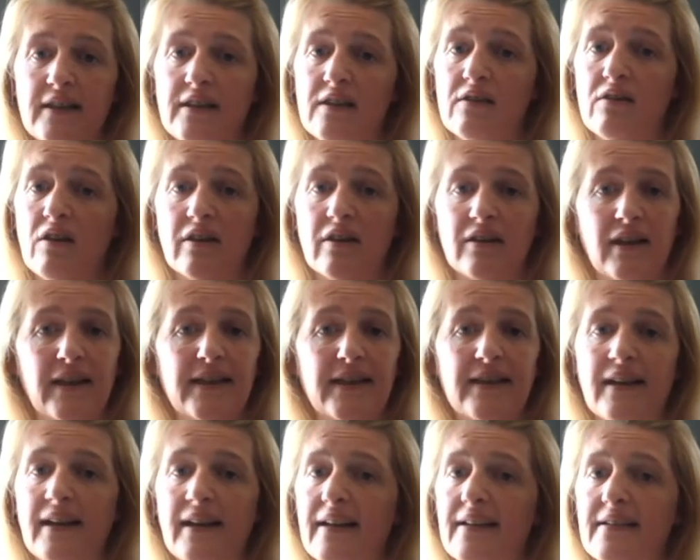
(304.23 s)
not like
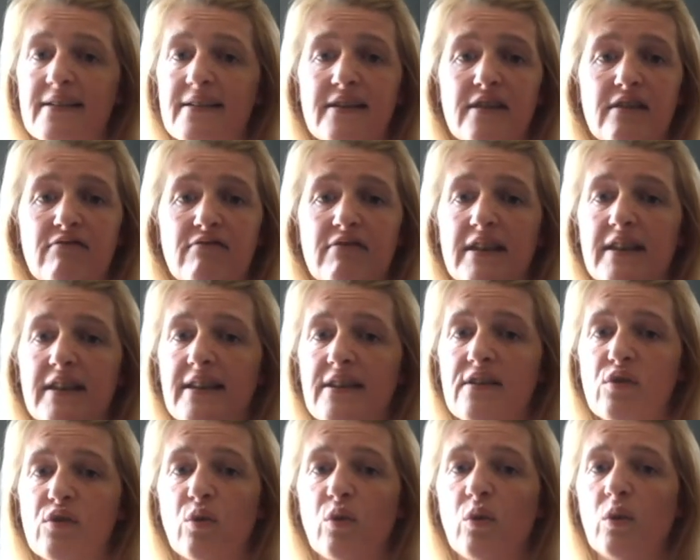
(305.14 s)
that. It's to
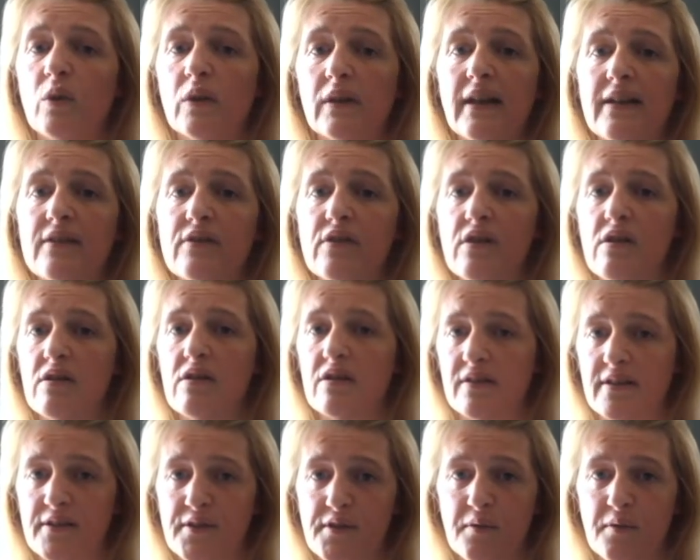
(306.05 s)
release all that
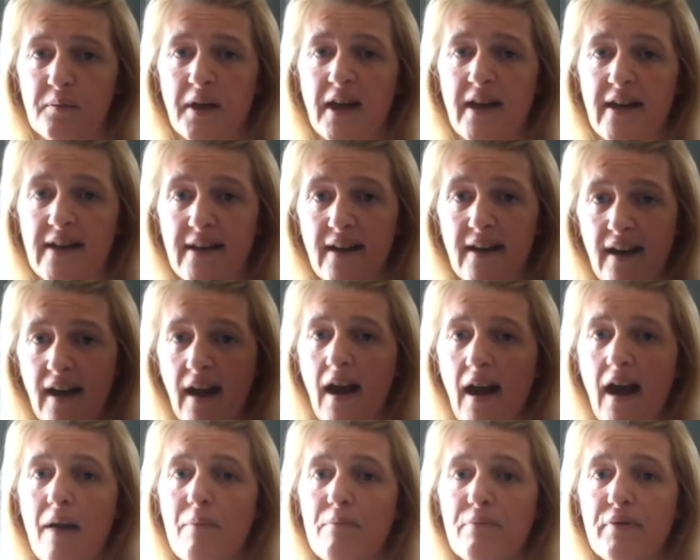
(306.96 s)
darkness away
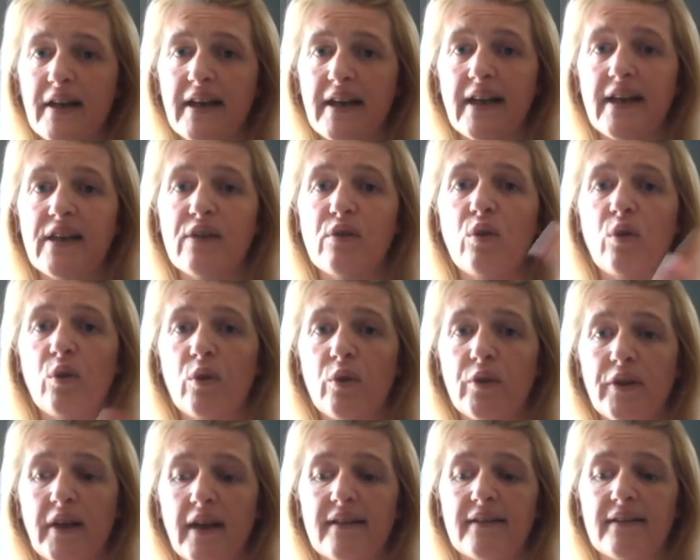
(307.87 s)
and bring in all
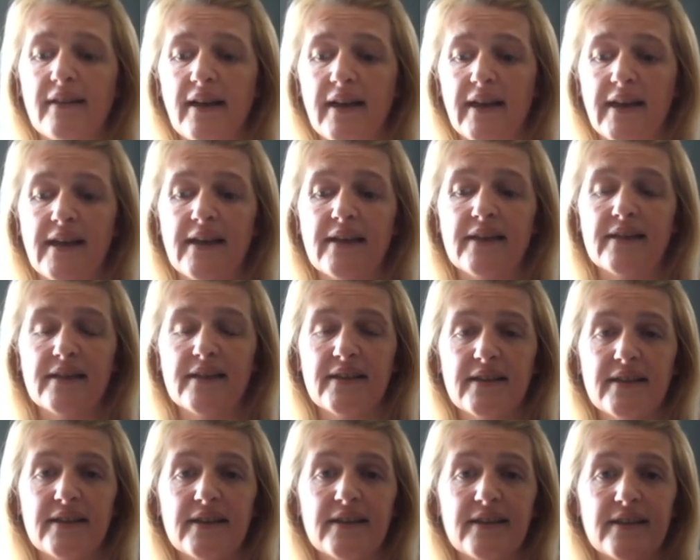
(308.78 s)
that light
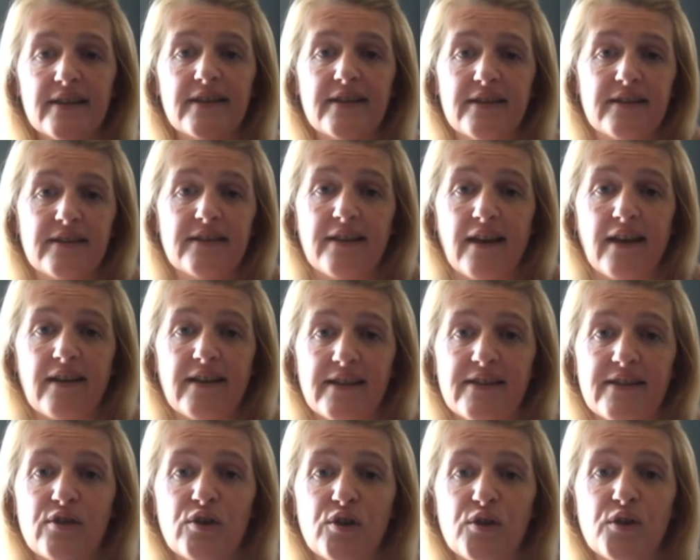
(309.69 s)
that
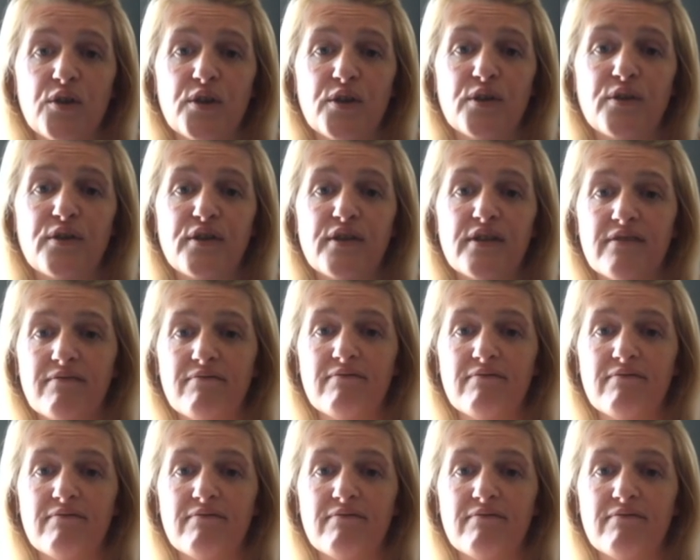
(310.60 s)
is yours.